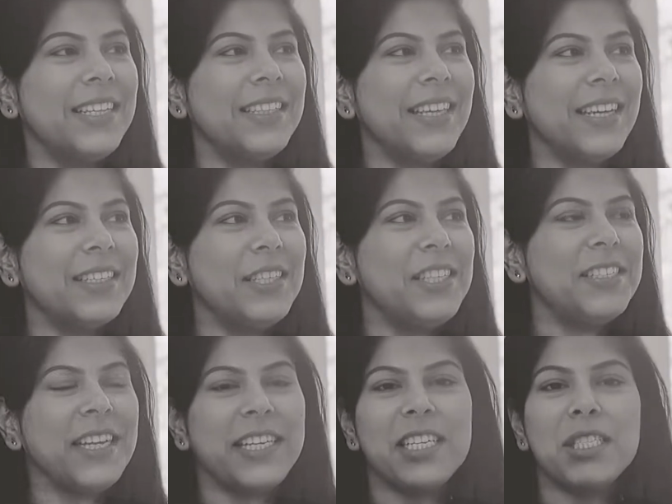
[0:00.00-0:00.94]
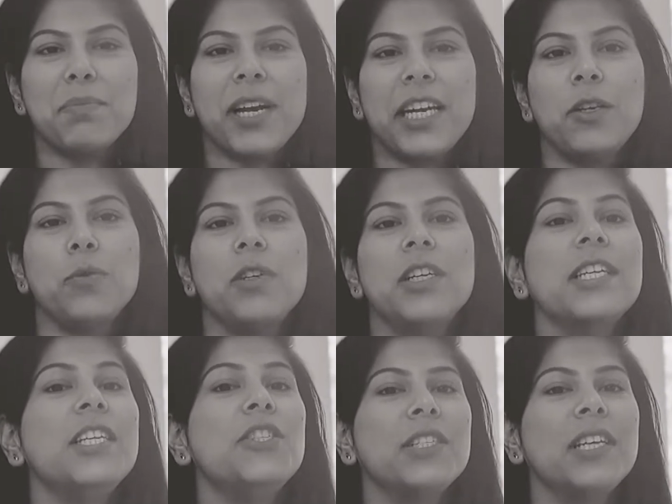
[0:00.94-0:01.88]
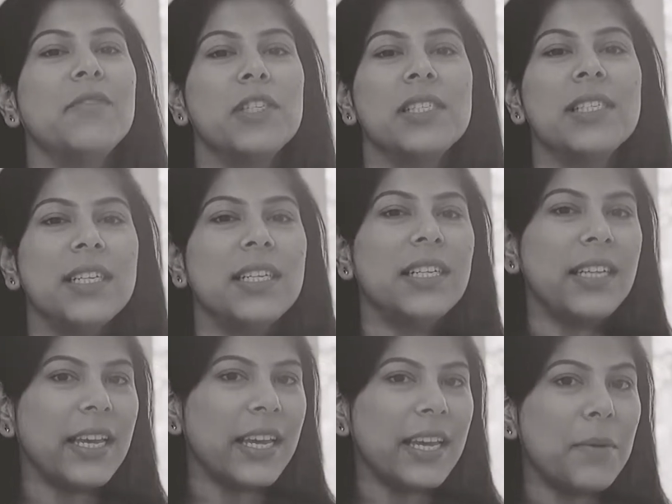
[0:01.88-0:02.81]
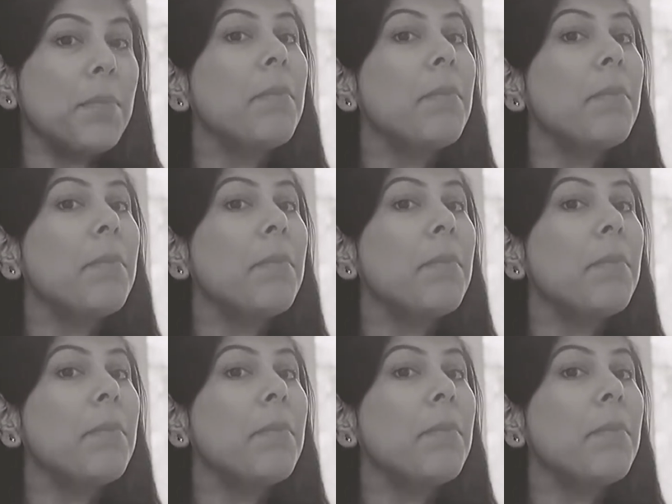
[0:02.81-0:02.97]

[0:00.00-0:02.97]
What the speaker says: then these ideas might work each and every single day.